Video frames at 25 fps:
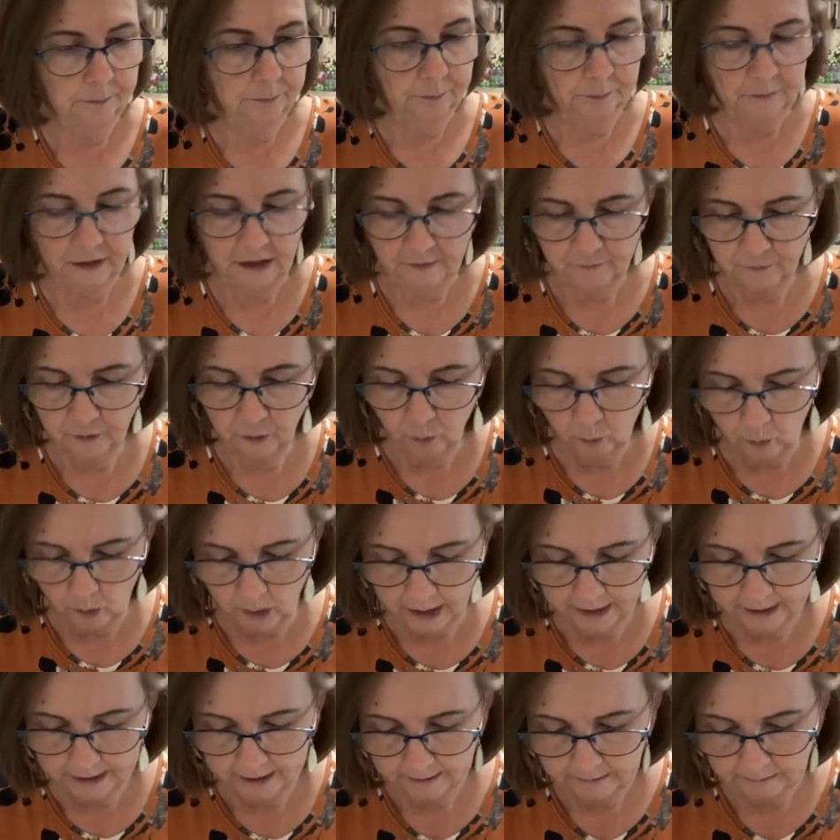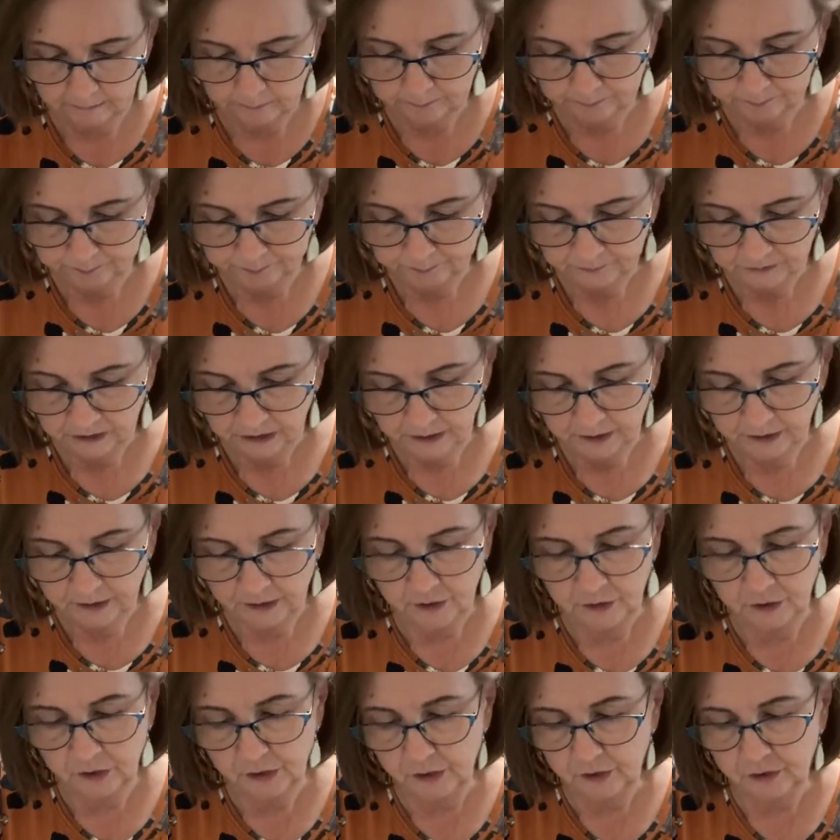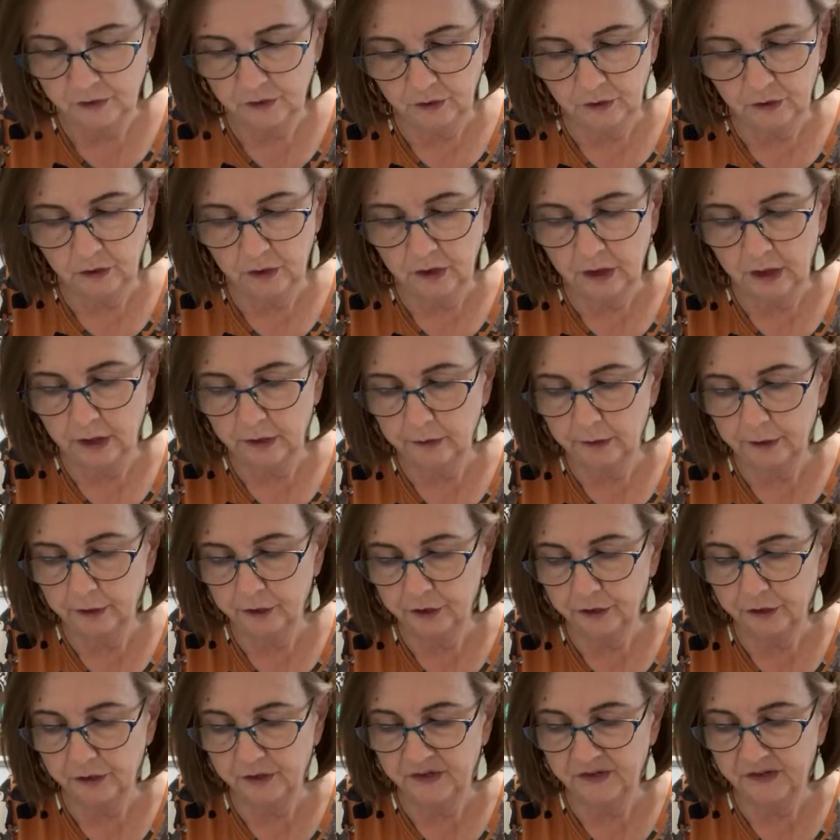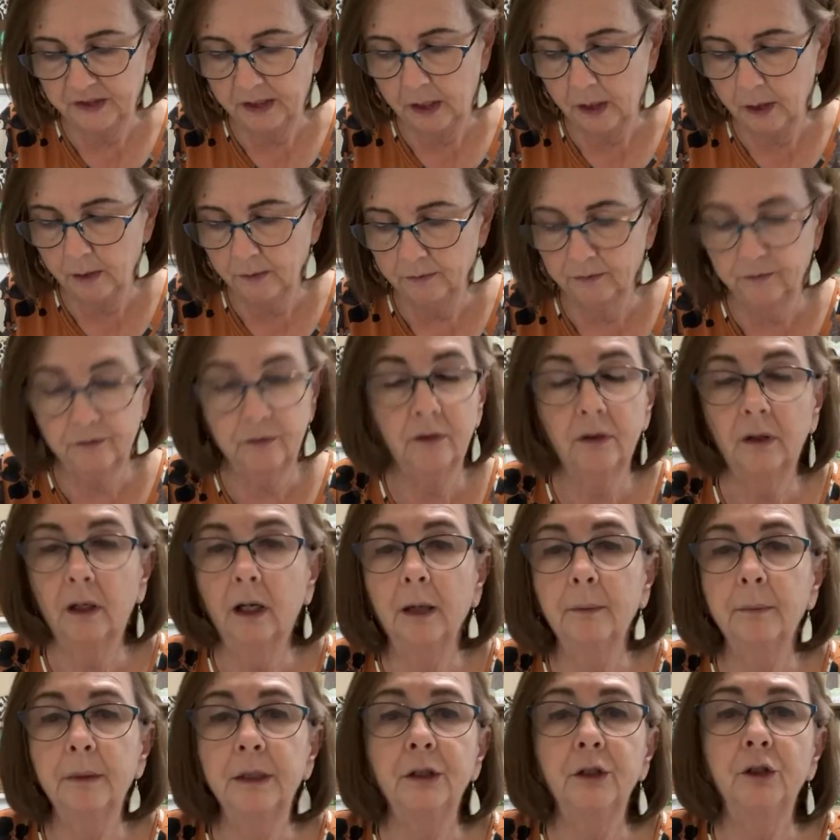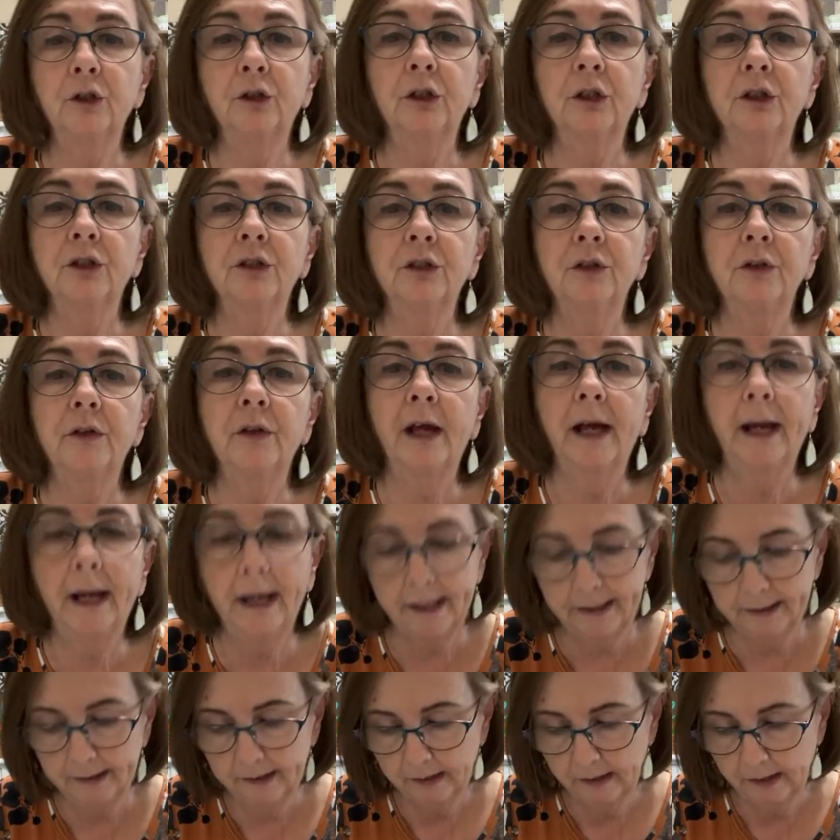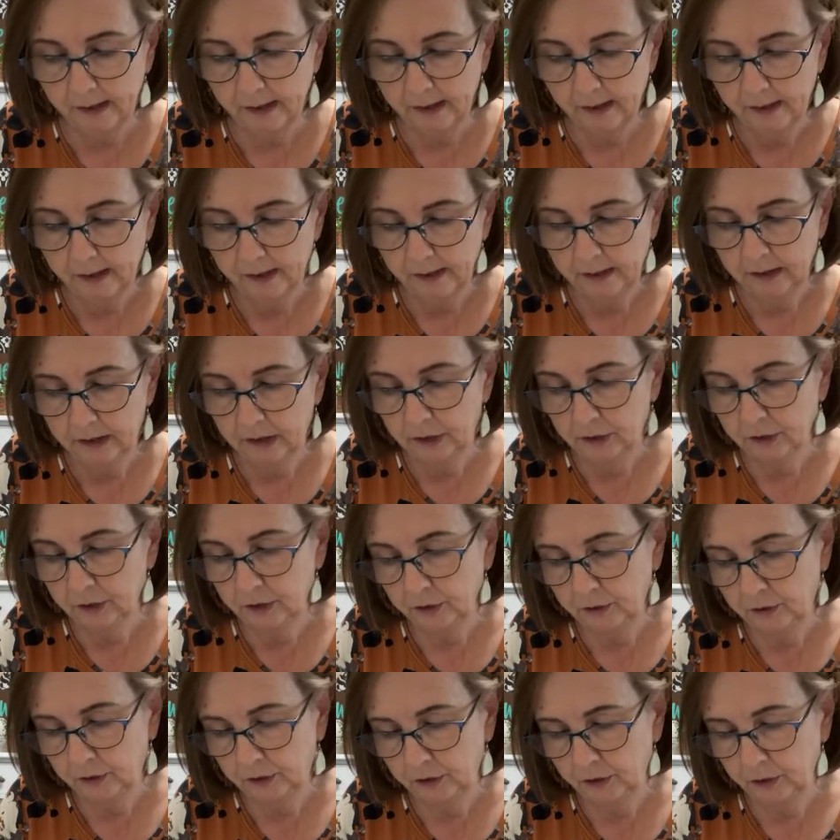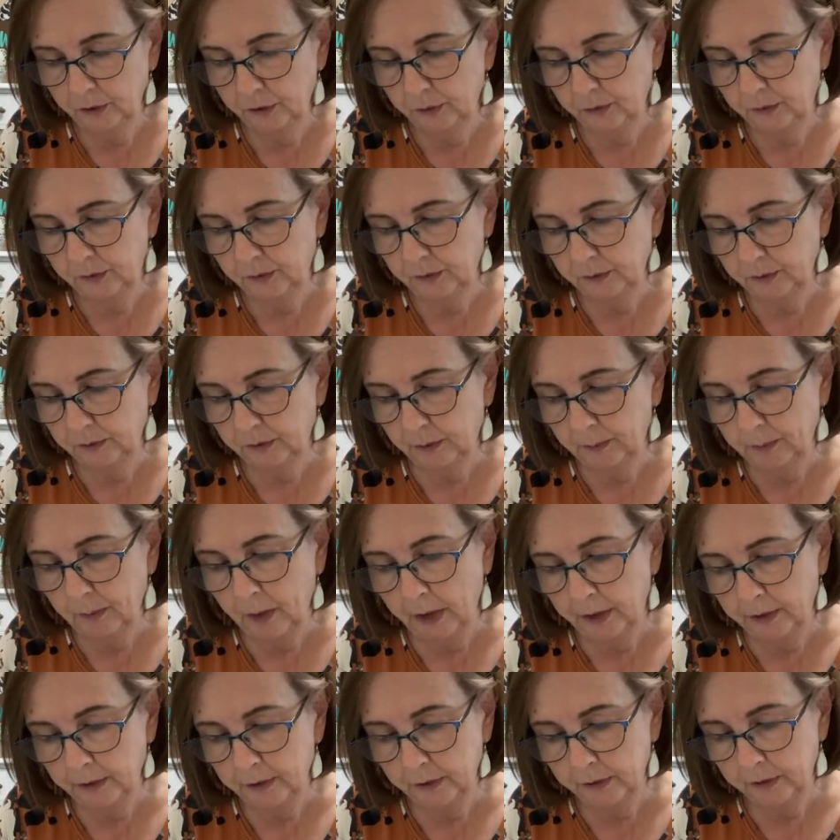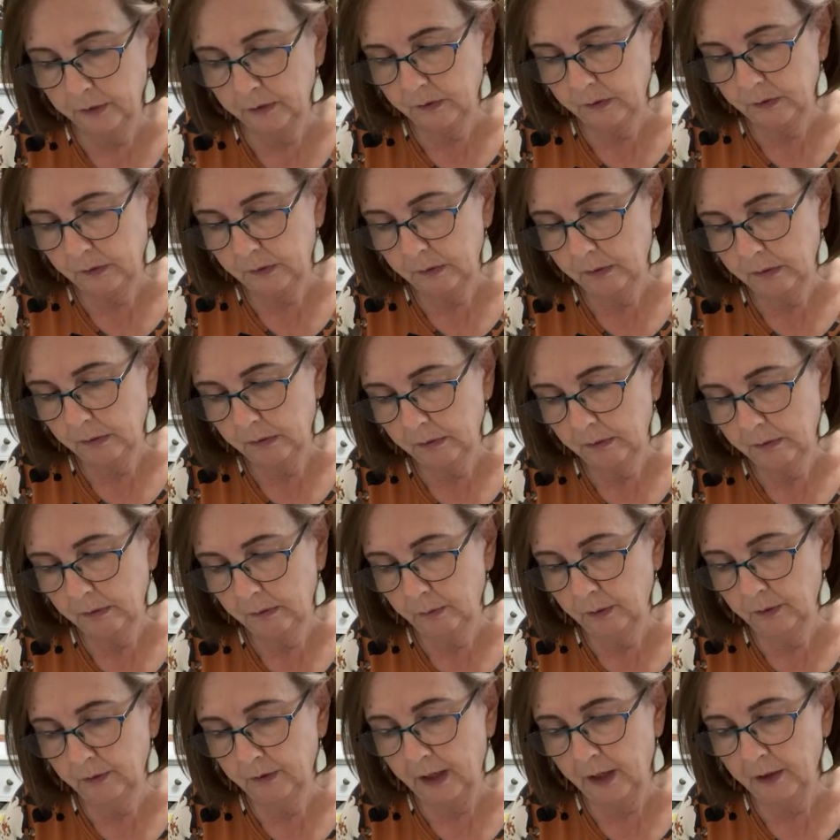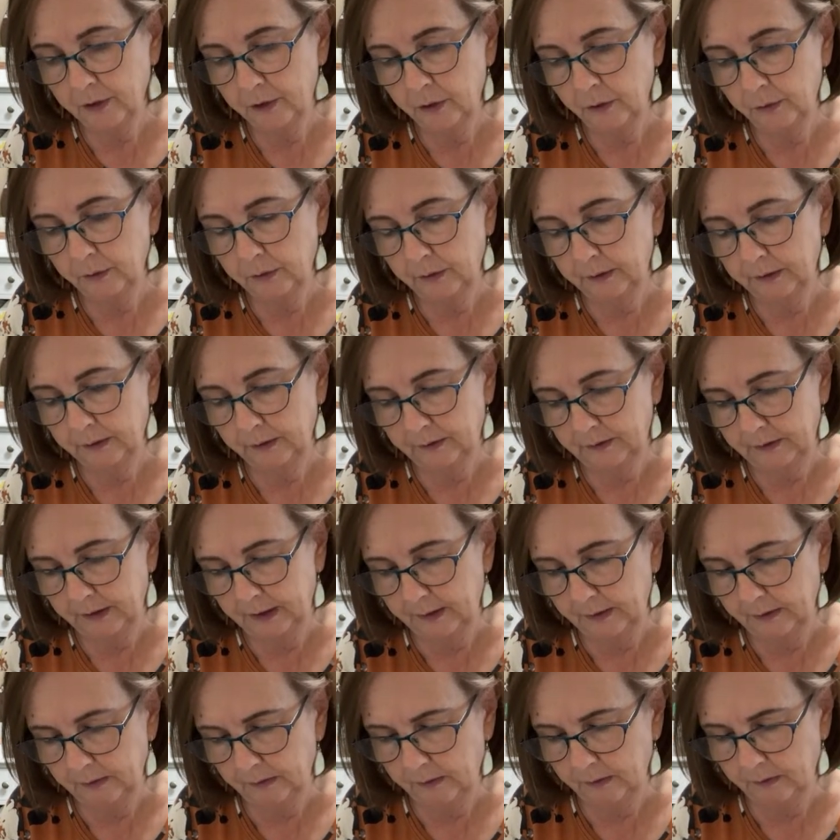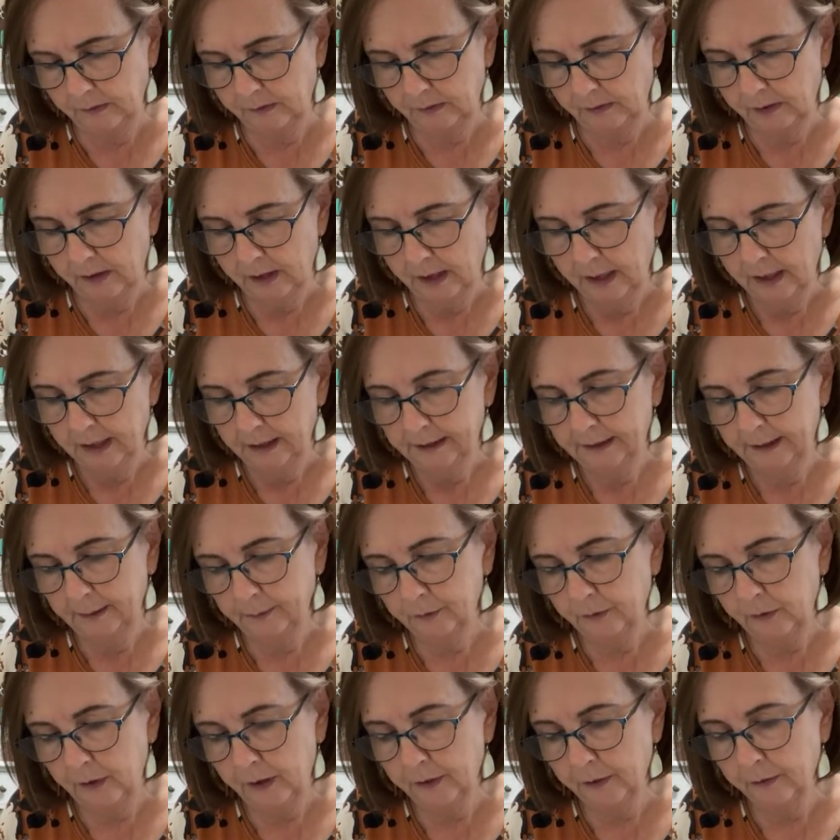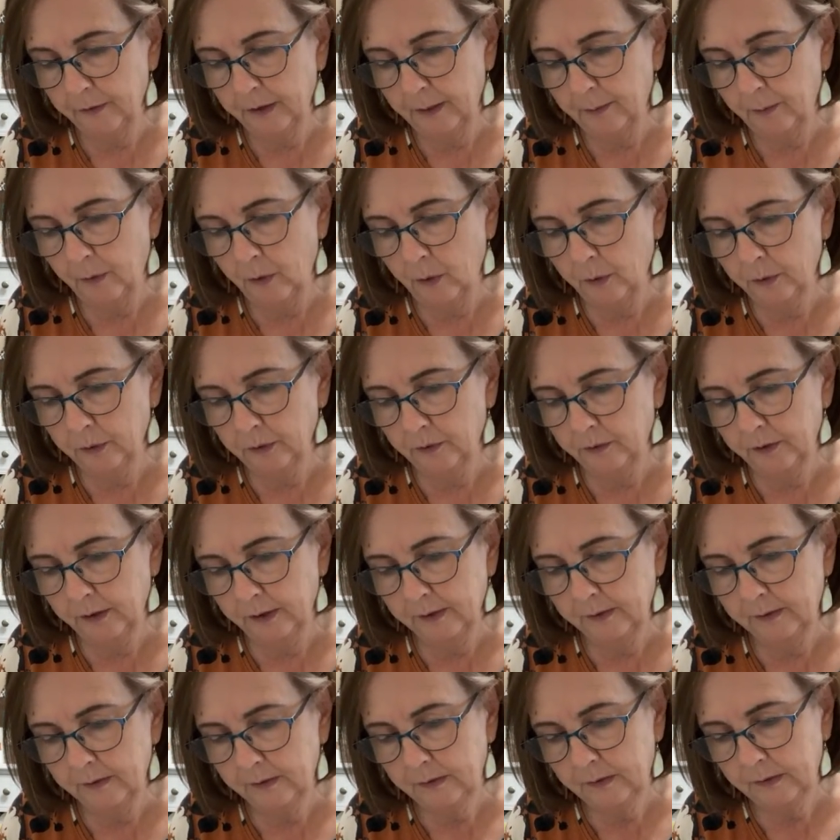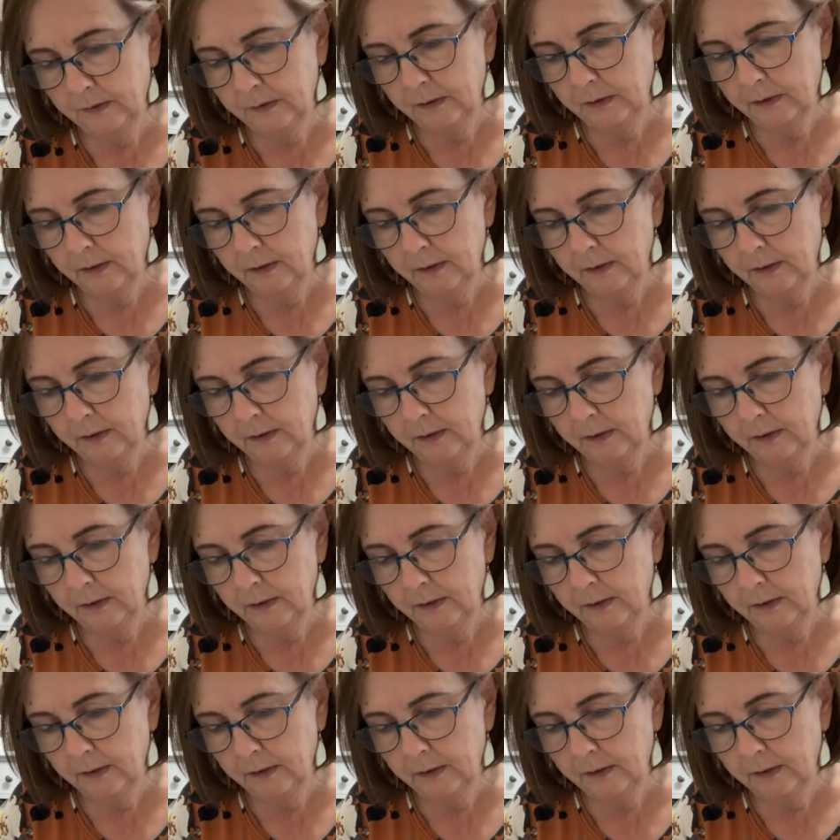If you wanted to just color it yourself, I mean, you could do that, and just use the markers without using the stencils. Now try to grab a hold of this.